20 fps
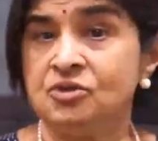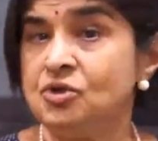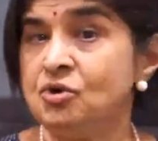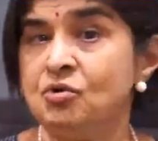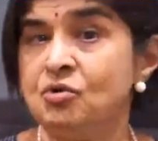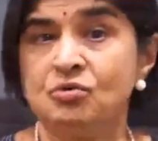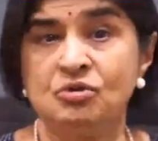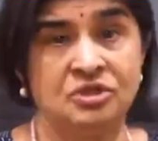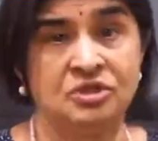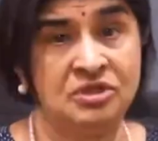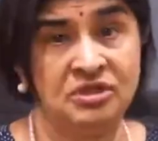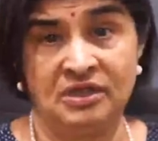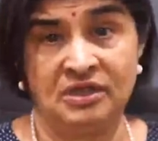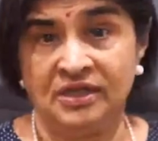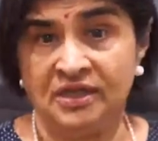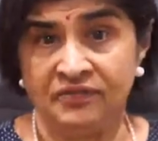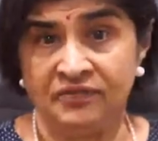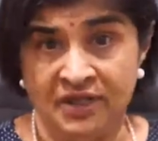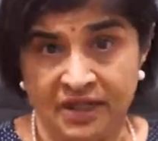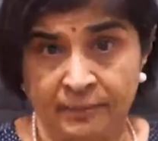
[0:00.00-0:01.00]
Don't
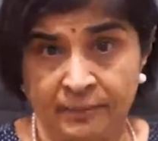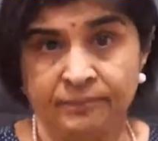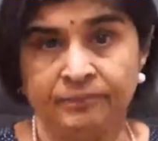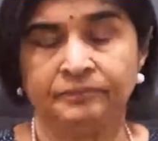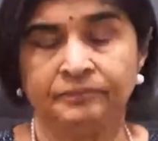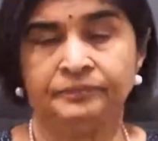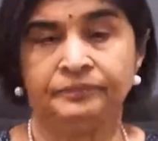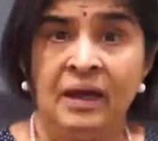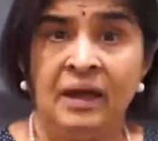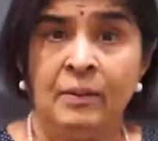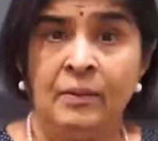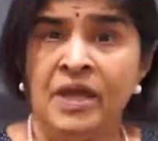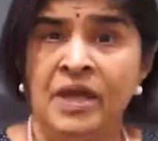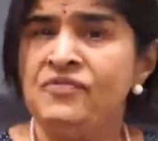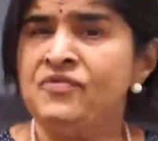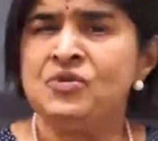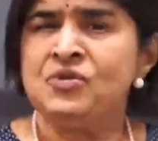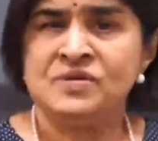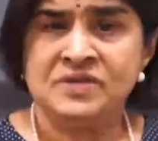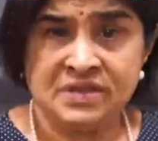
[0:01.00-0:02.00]
give it up.
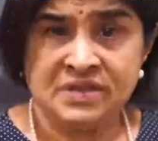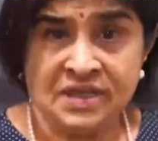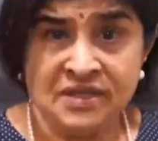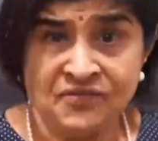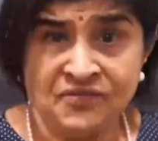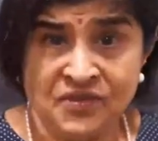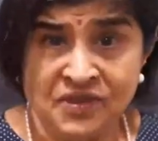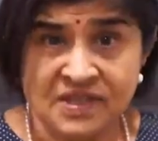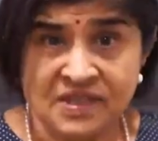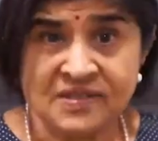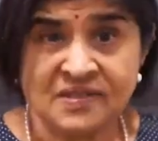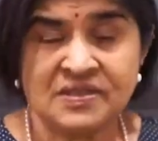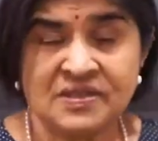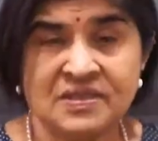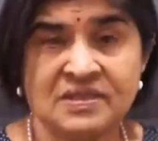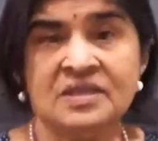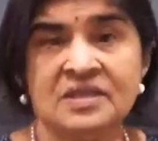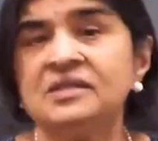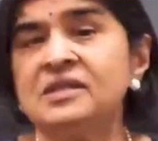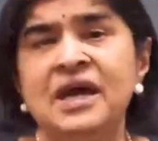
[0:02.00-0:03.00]
If, you're, if
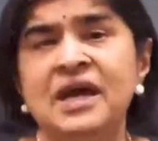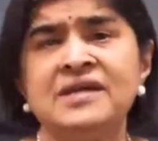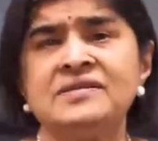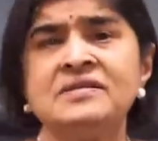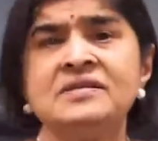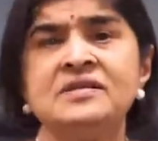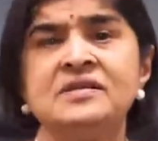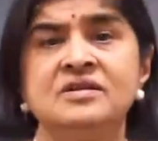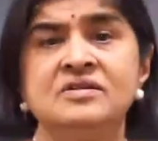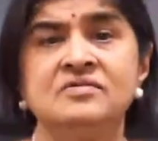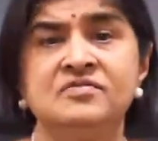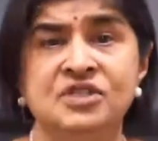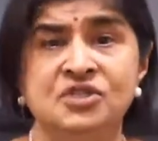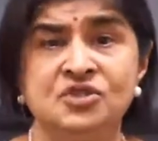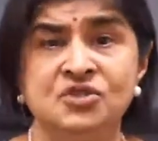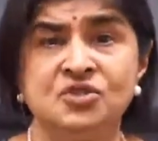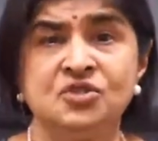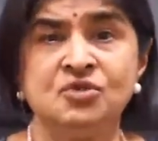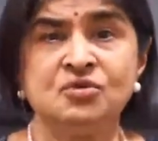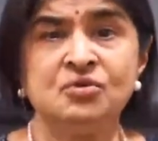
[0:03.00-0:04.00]
this still hasn't
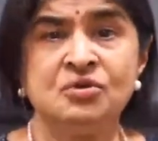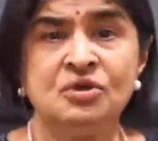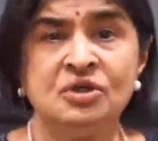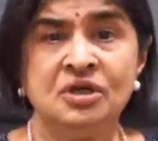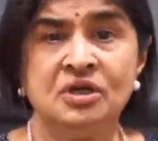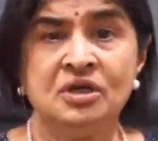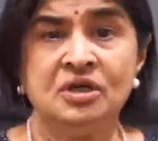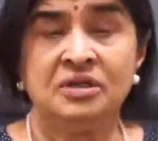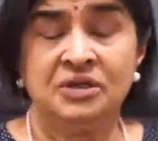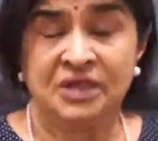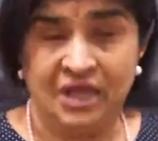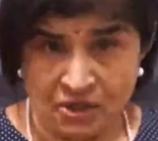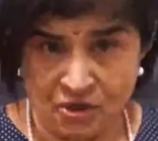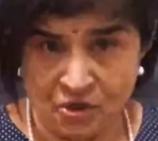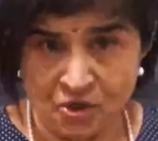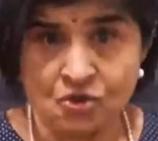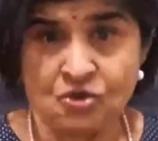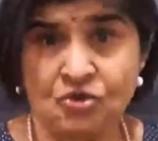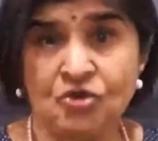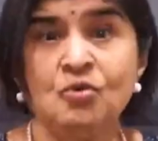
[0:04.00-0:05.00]
convinced you that
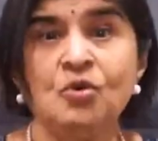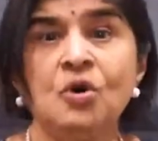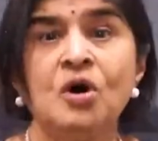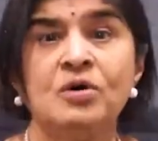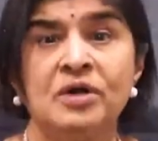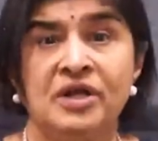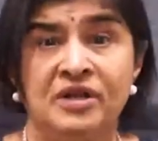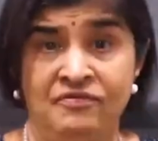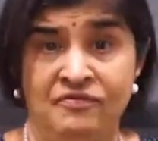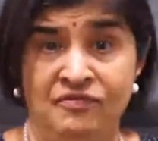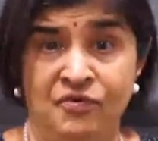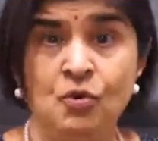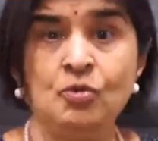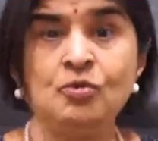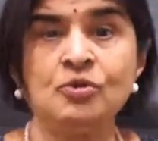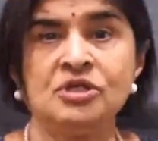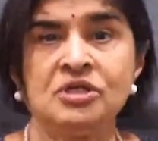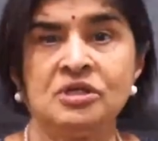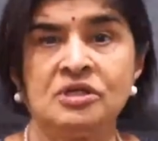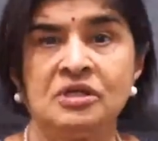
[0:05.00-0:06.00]
you should go out and
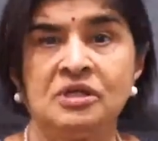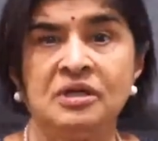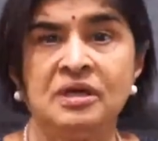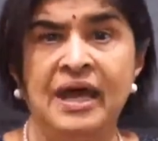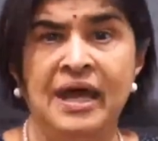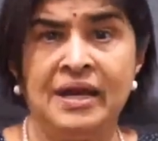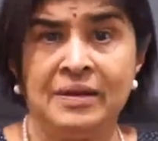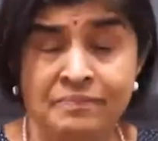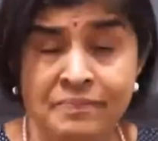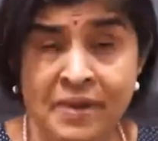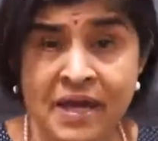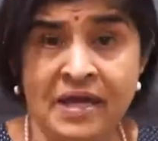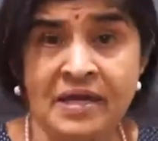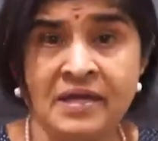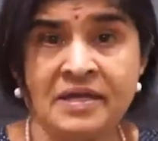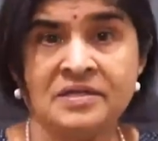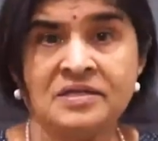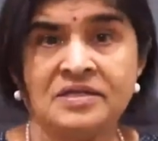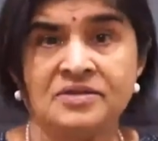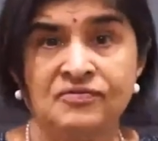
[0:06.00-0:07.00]
vote and
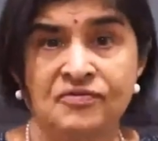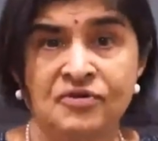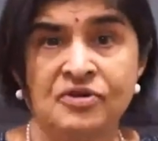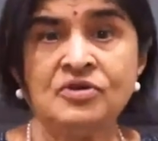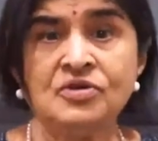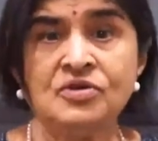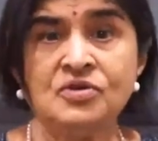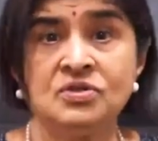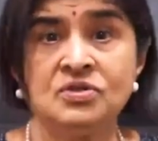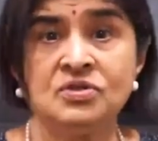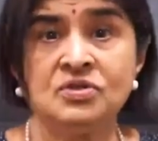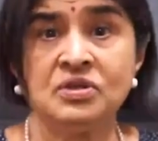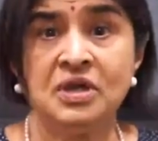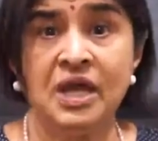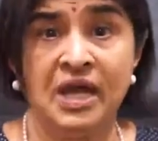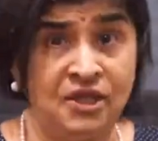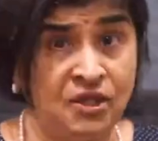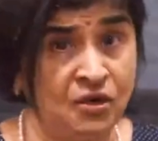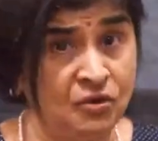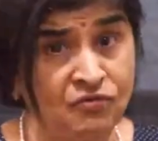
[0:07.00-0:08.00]
make a difference,
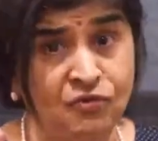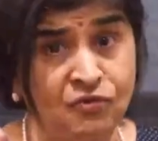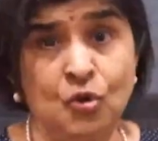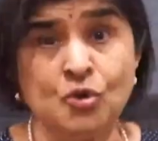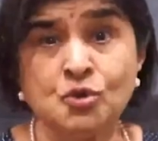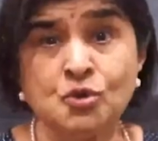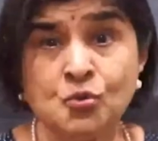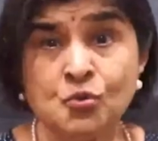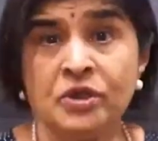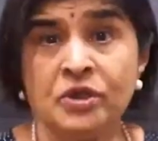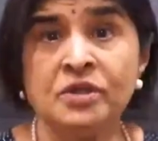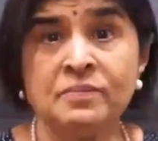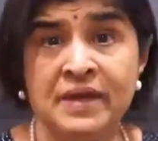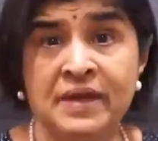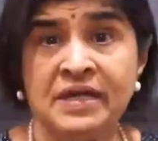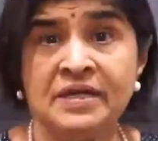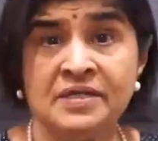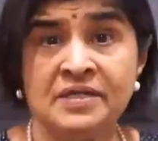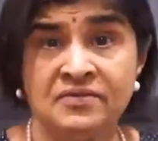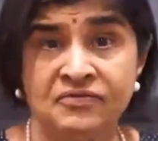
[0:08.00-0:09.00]
and your vote will
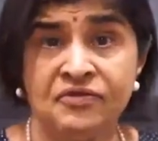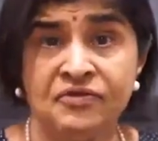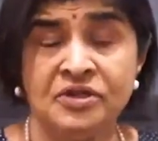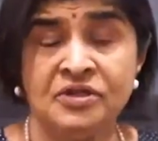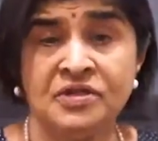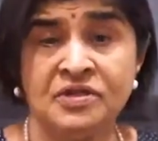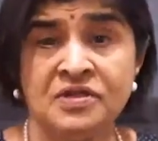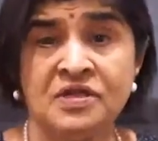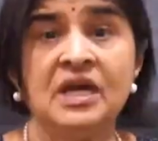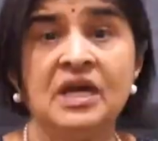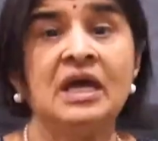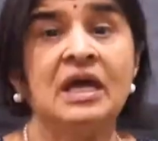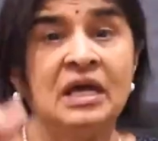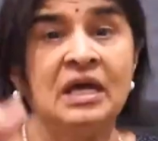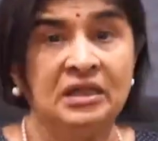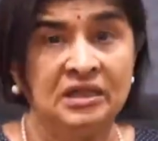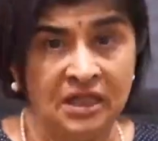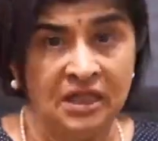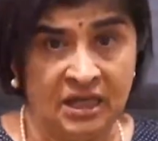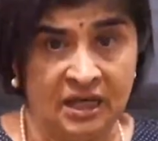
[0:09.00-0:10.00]
make a difference,
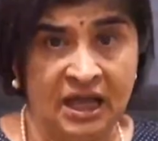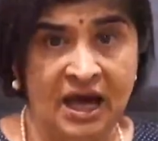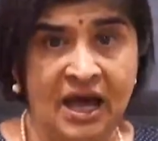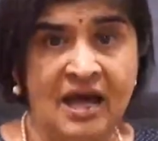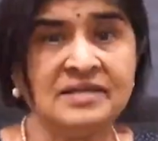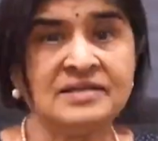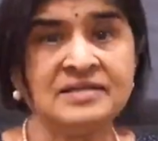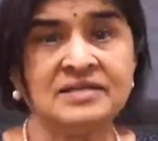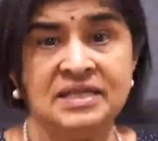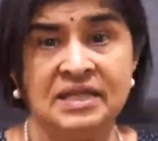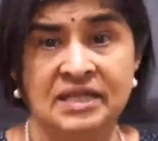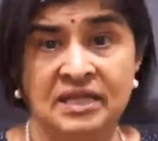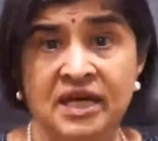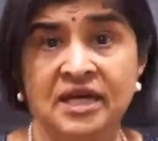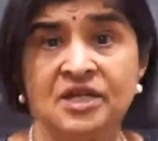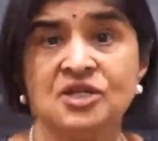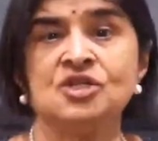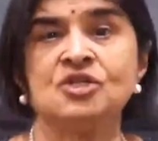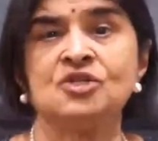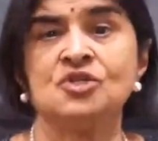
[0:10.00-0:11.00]
the last
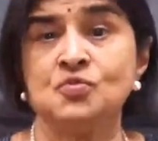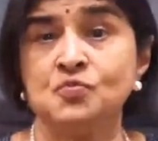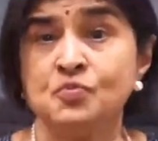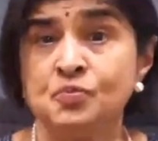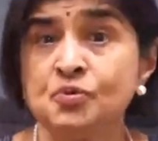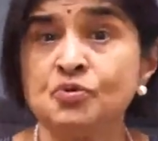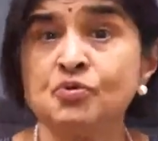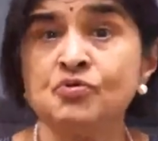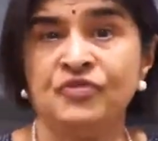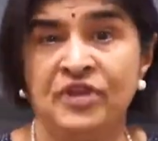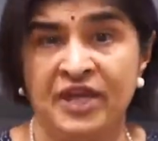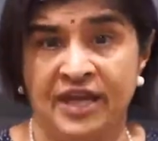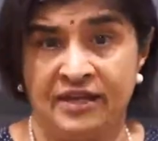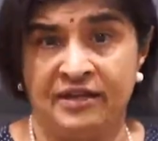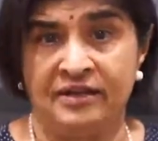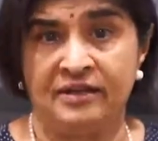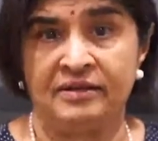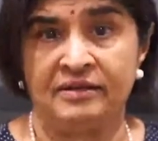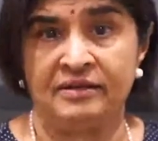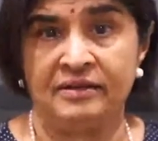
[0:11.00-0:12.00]
elections prove
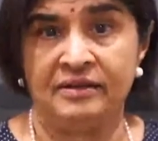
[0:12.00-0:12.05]
that.